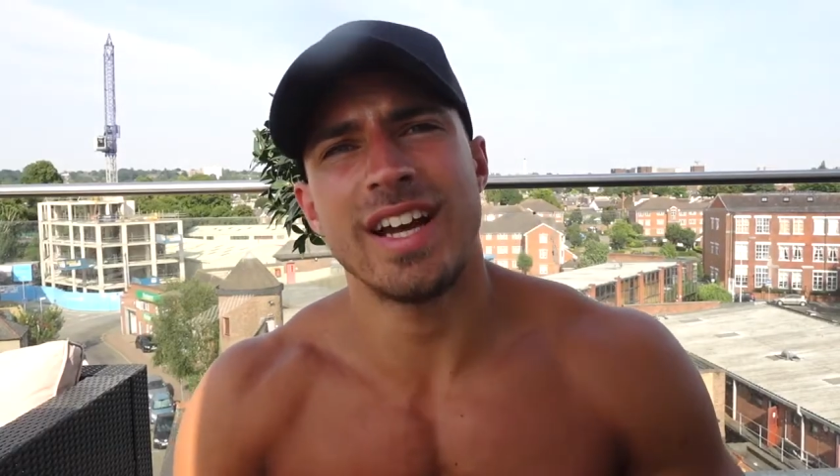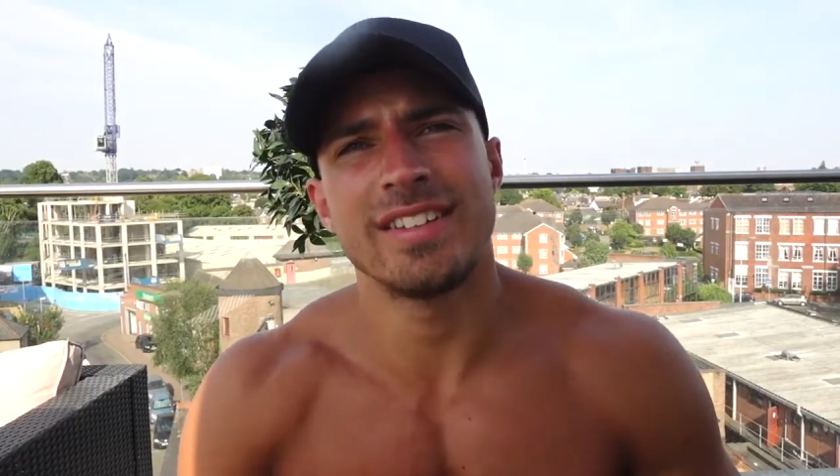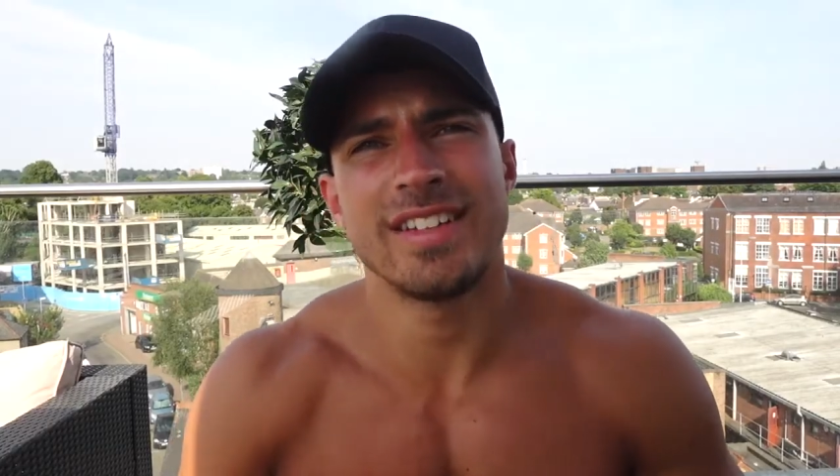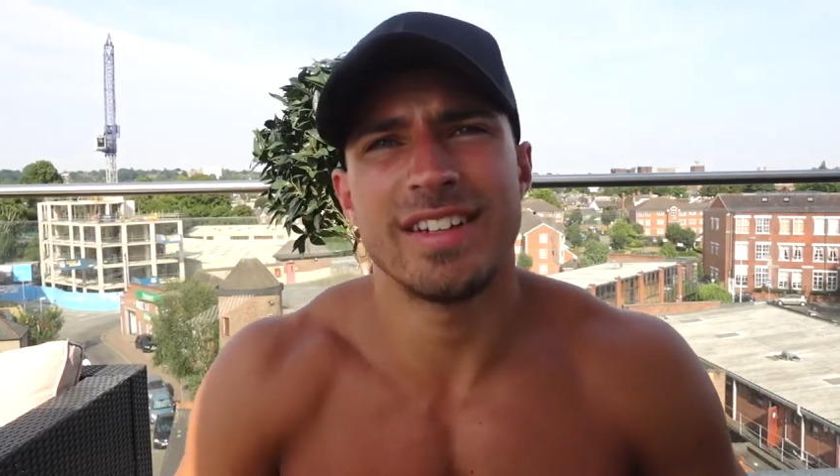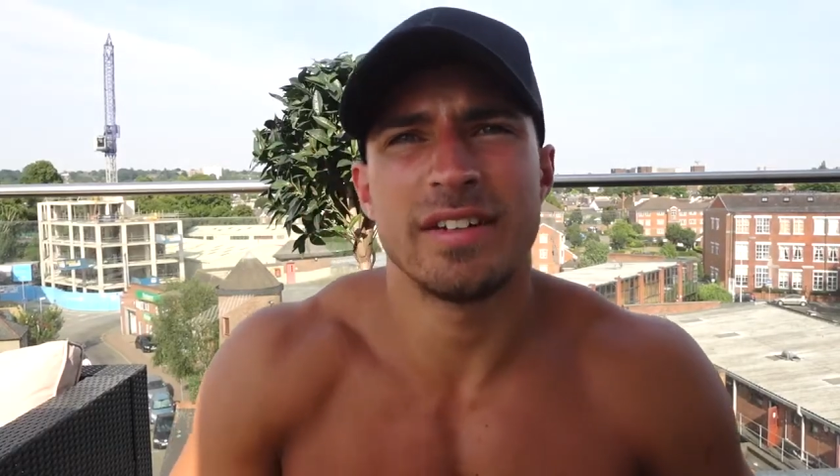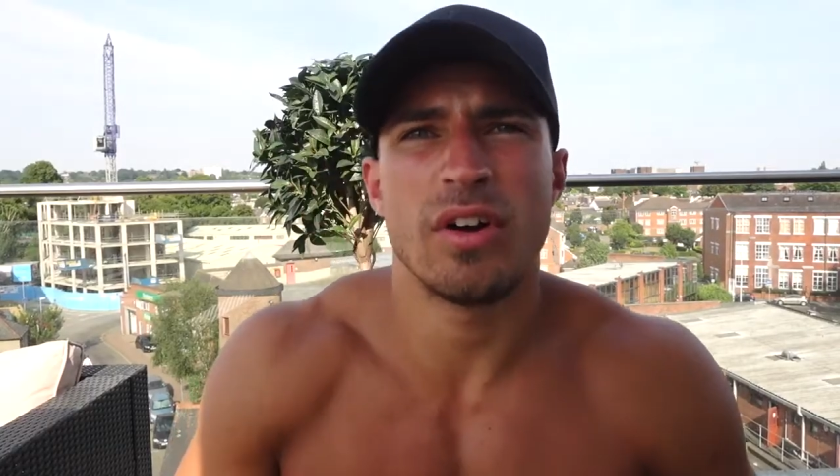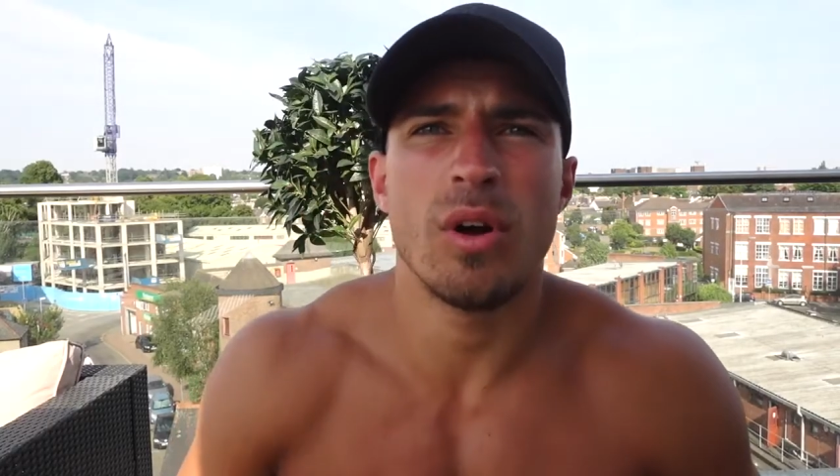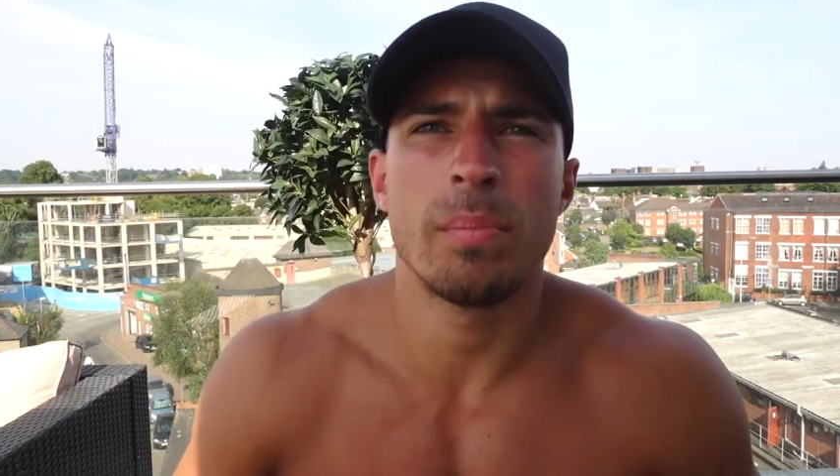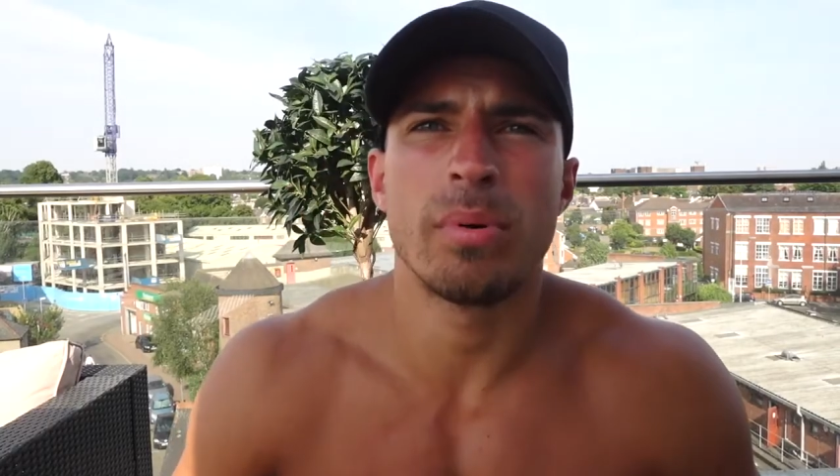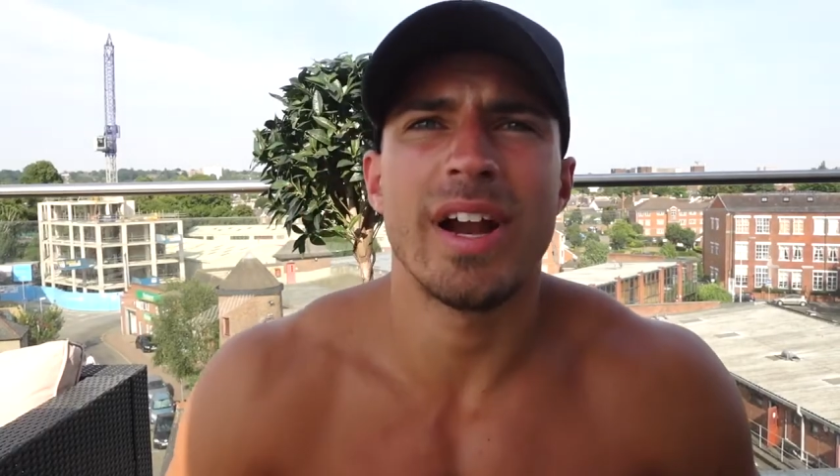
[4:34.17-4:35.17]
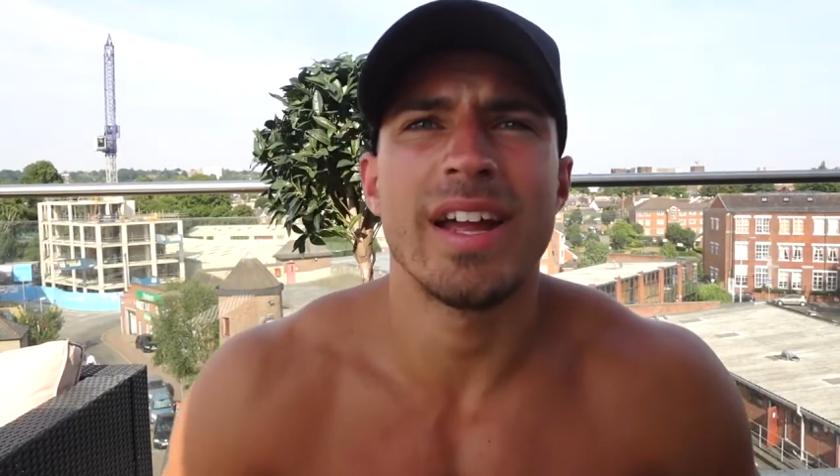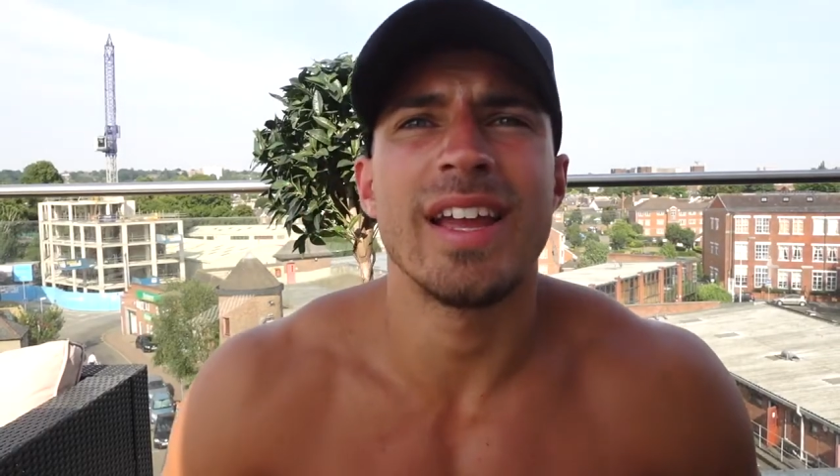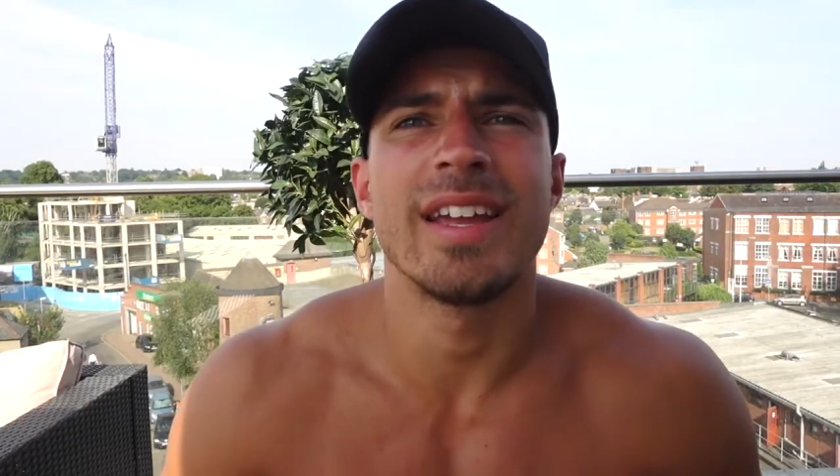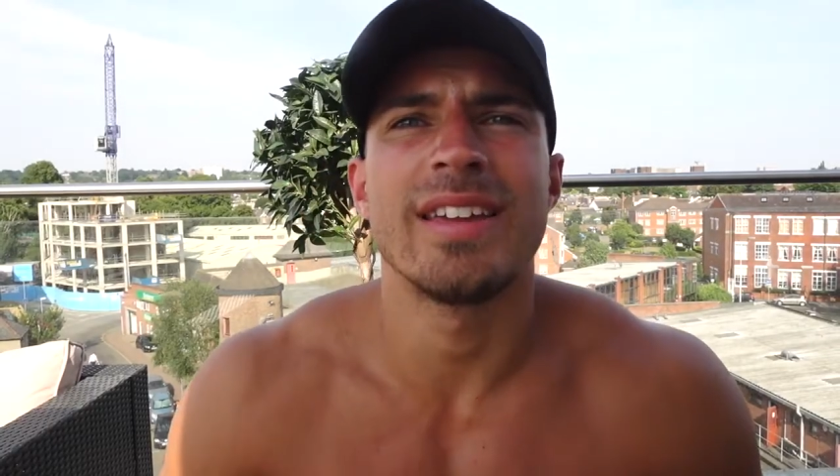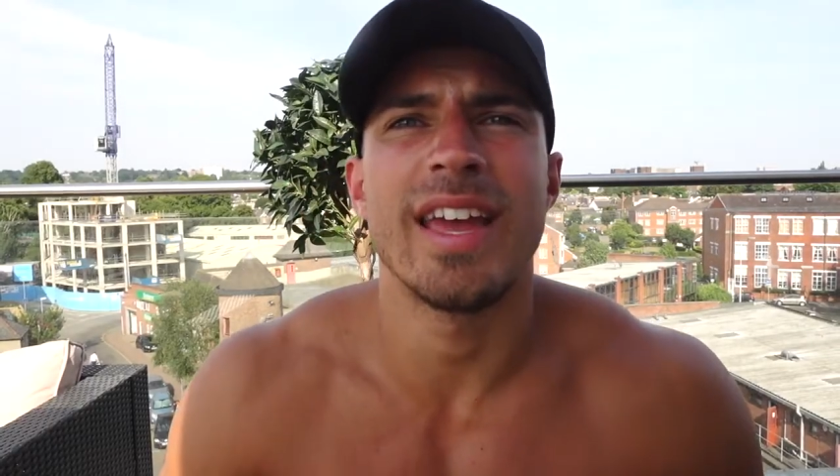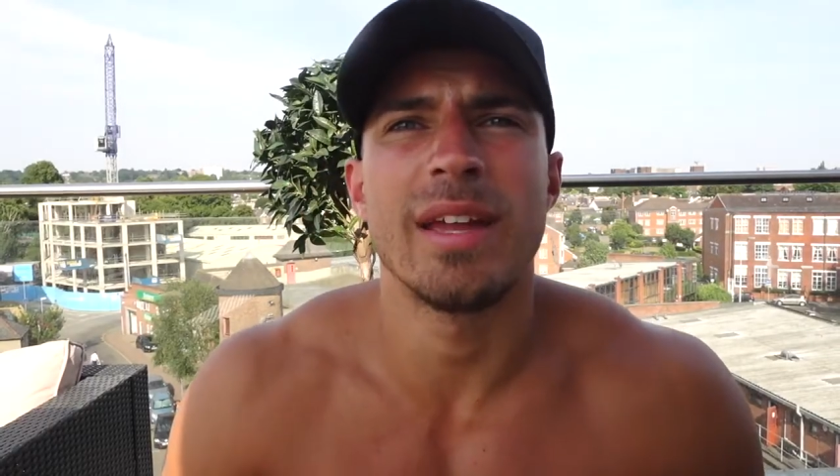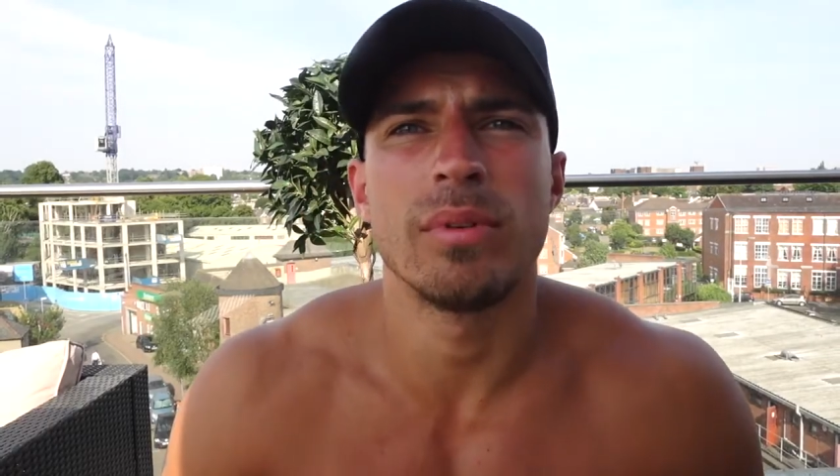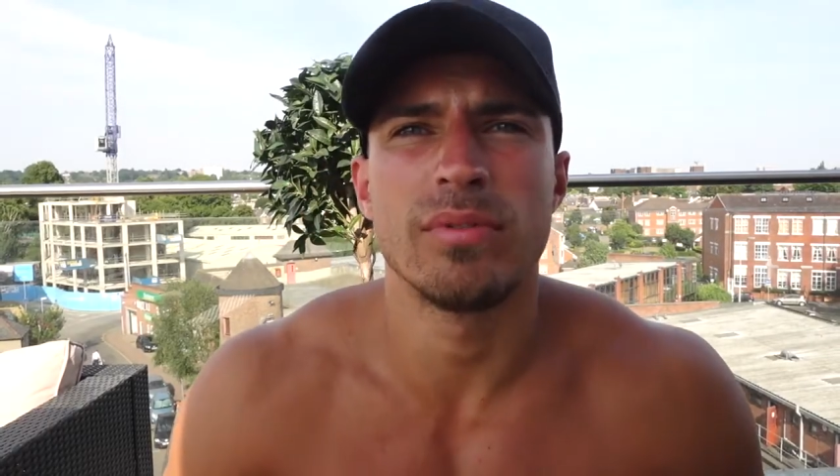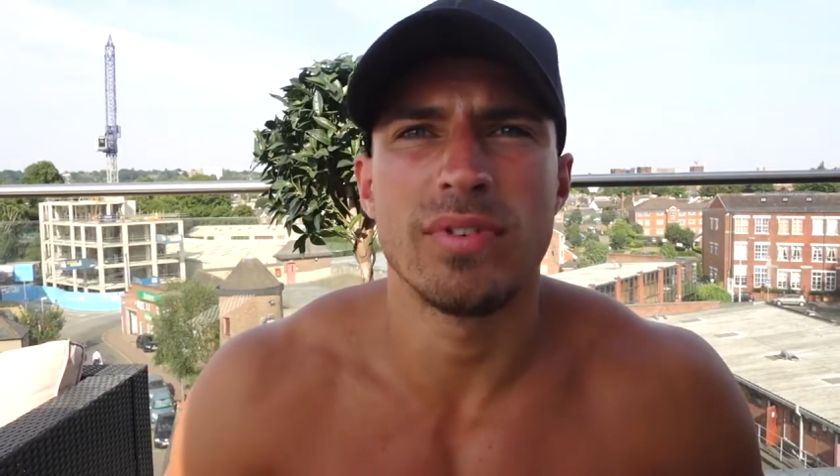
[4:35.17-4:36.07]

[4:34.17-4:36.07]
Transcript: I did an upright cable